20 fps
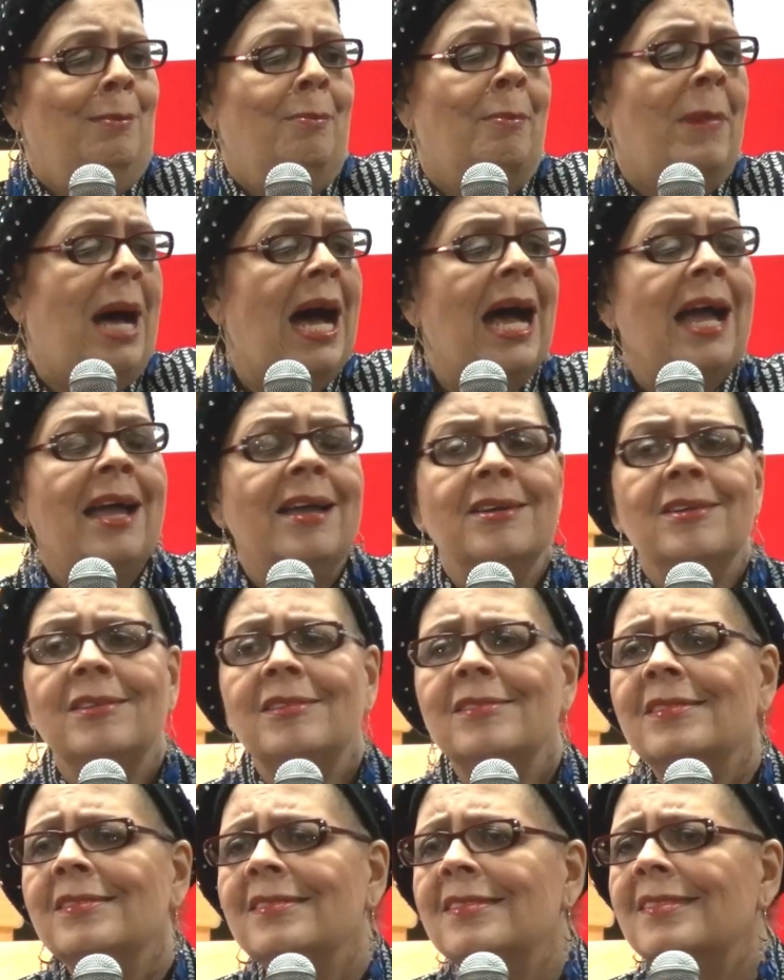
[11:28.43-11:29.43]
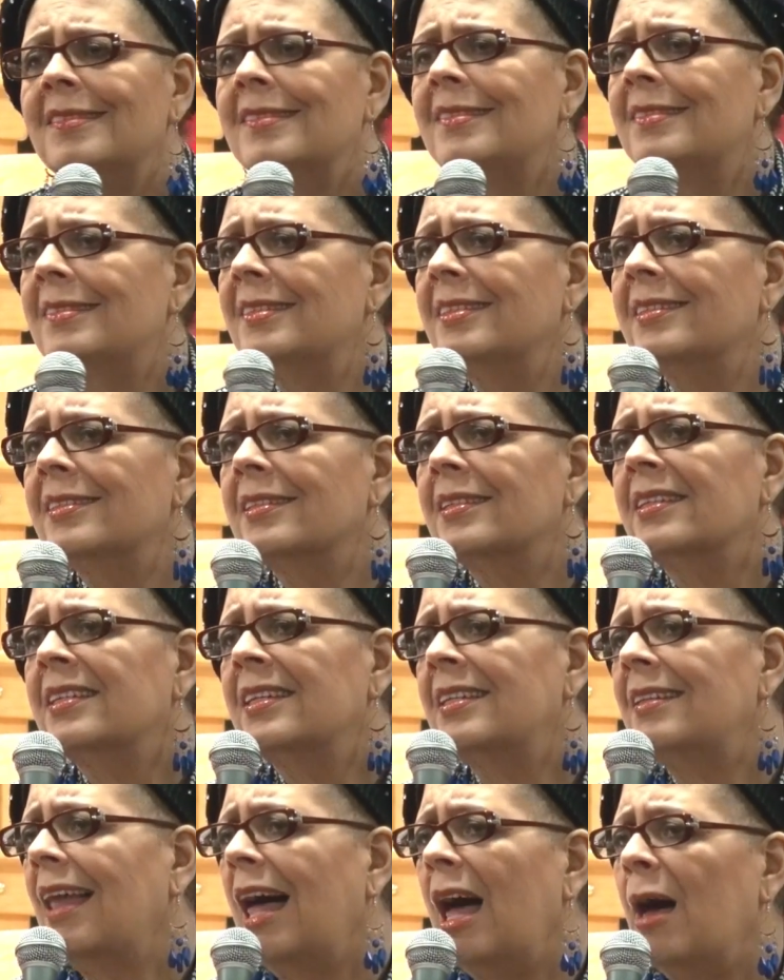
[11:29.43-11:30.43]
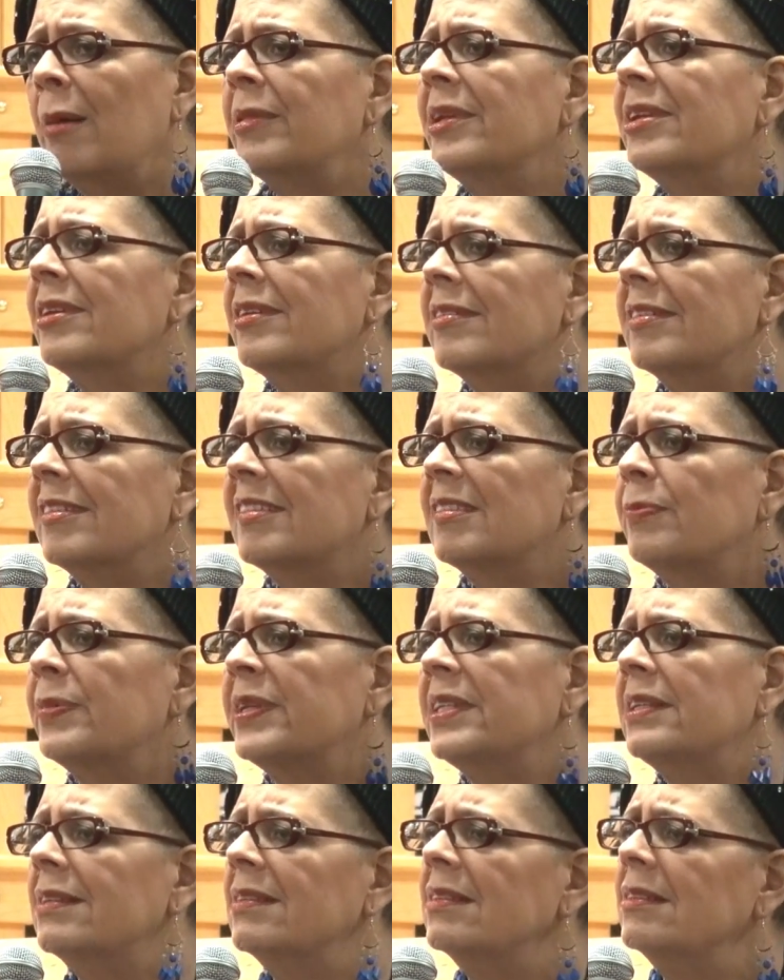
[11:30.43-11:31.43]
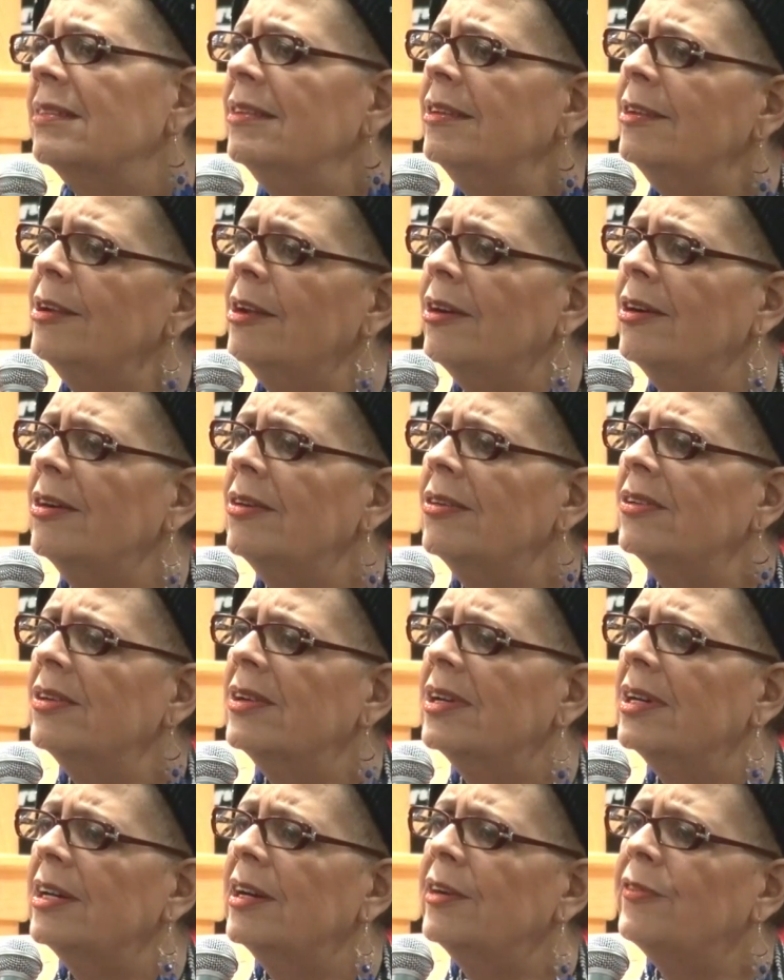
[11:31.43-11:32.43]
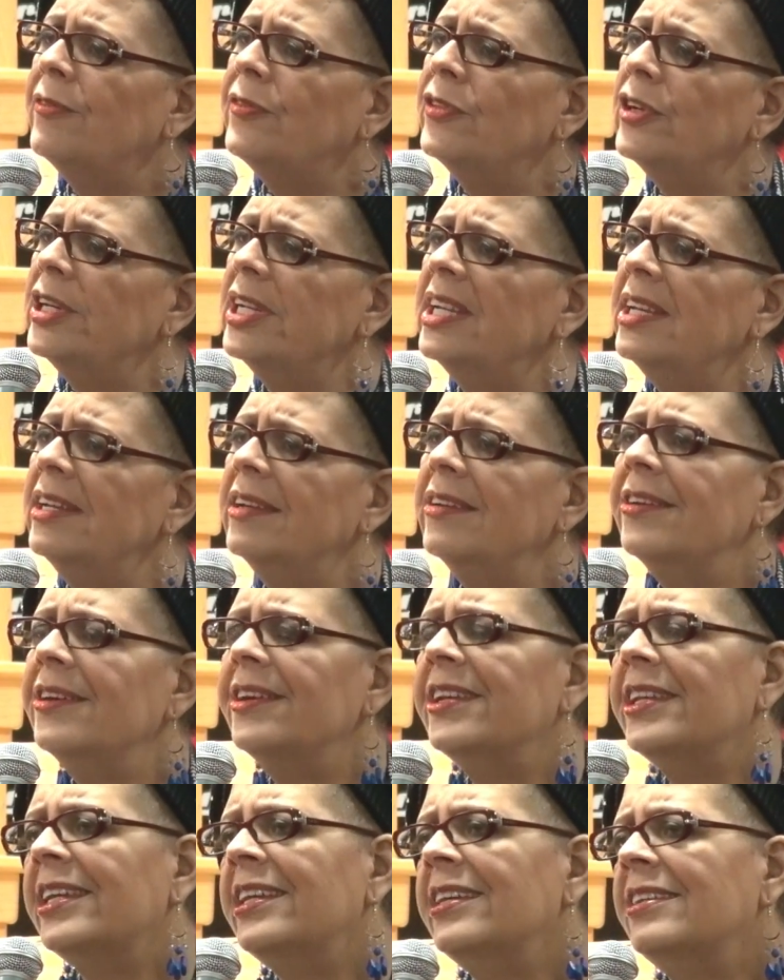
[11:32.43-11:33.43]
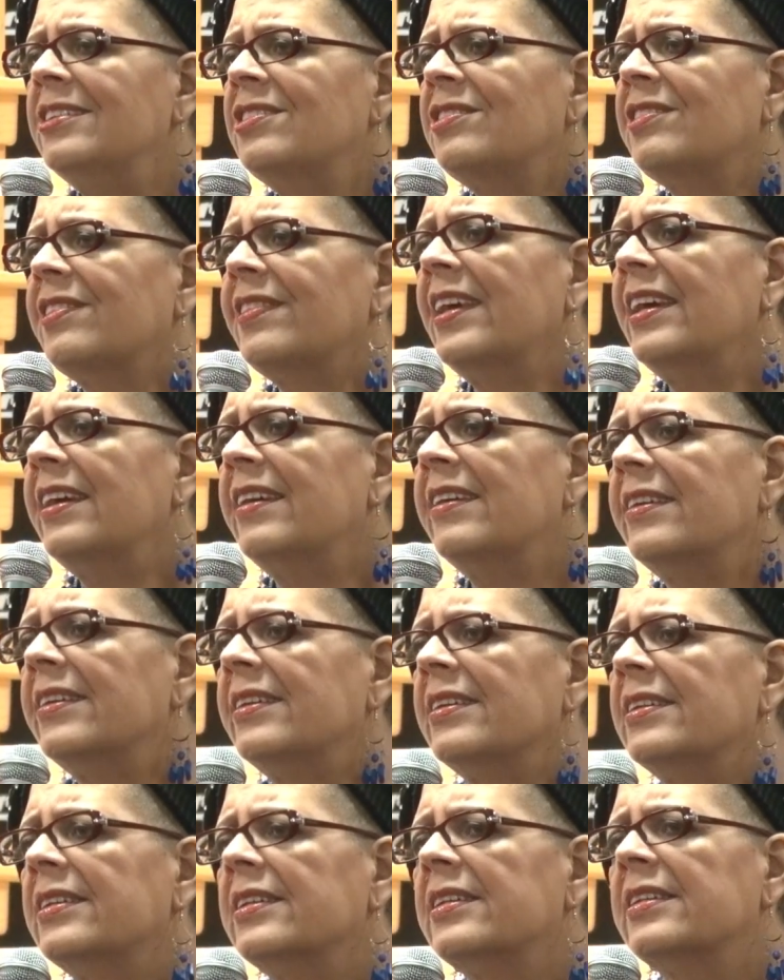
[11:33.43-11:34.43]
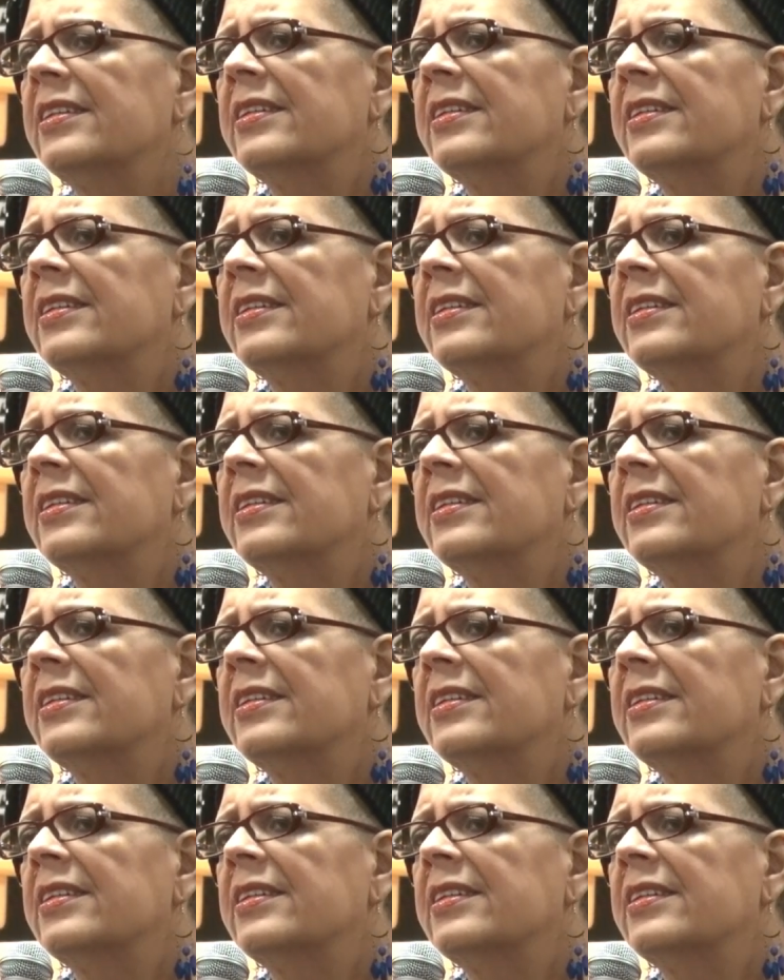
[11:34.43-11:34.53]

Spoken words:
miles and kilometers, but, you know, a foot here, an inch there,